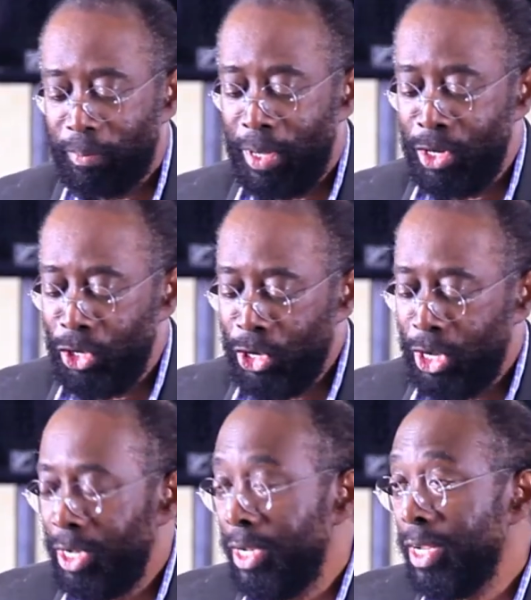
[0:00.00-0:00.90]
and in the
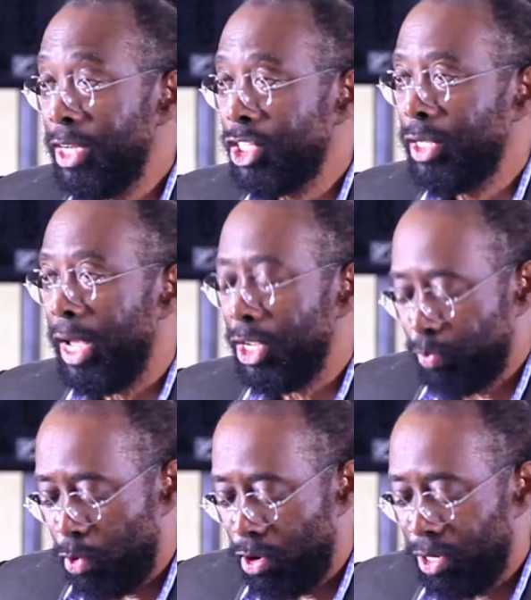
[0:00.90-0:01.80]
Canadian
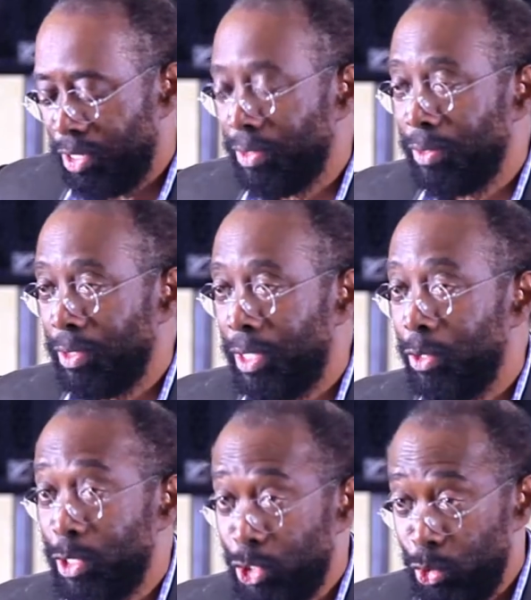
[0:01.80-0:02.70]
diaspora, and
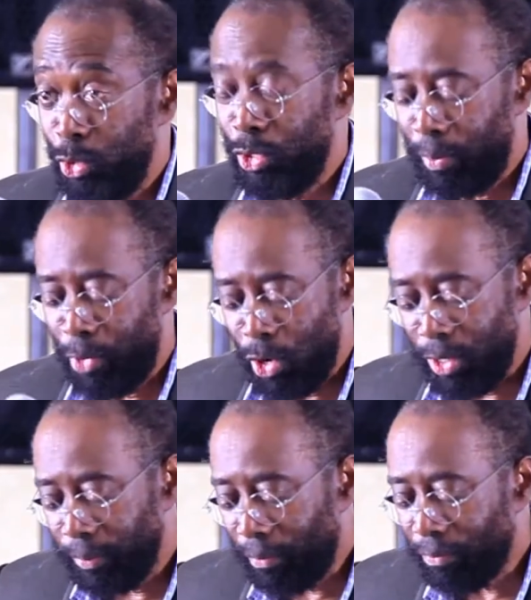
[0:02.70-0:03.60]
also abroad.
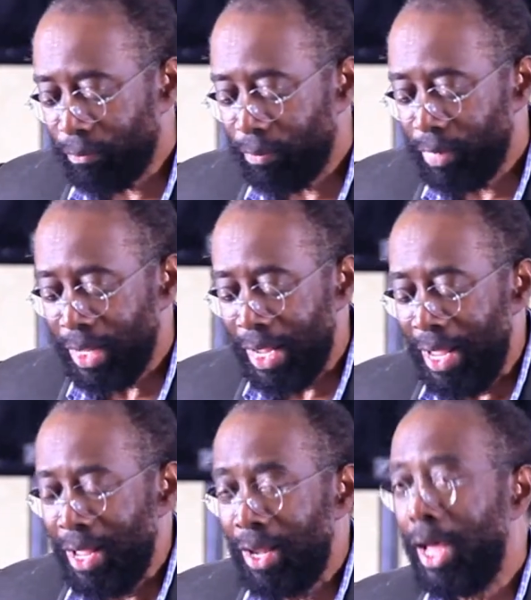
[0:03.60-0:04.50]

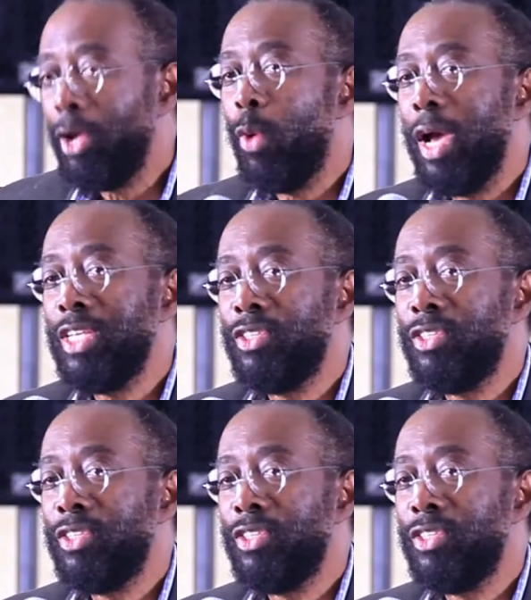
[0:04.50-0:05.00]
Likewise,